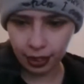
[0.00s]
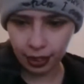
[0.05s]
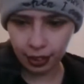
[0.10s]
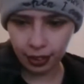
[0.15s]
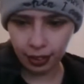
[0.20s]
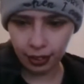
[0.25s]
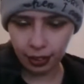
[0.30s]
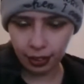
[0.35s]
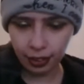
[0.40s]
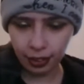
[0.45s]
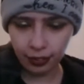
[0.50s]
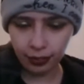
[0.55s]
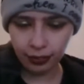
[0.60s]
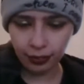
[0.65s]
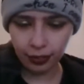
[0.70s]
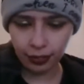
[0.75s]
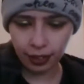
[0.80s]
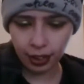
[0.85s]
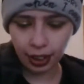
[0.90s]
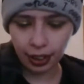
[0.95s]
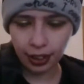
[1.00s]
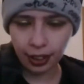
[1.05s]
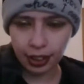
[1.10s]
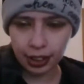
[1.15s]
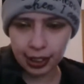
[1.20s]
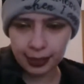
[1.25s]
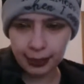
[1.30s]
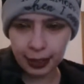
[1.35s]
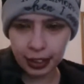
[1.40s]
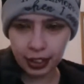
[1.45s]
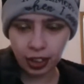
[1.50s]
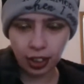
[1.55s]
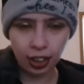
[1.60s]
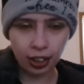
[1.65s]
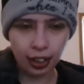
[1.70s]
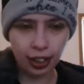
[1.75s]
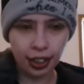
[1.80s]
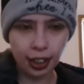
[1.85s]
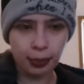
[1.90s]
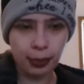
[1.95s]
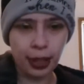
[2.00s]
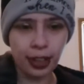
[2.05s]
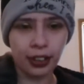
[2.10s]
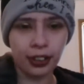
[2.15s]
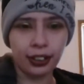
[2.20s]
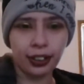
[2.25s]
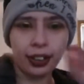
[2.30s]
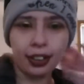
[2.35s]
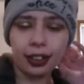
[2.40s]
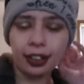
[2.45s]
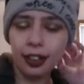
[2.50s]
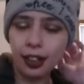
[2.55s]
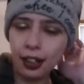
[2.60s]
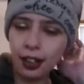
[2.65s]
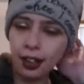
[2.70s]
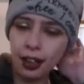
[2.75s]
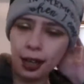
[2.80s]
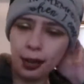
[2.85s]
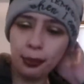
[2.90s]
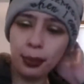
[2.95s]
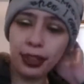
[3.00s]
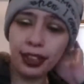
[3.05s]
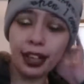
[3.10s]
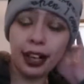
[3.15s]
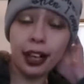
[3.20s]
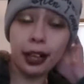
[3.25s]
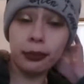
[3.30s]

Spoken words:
Yeah, I can't spell talking apparently, but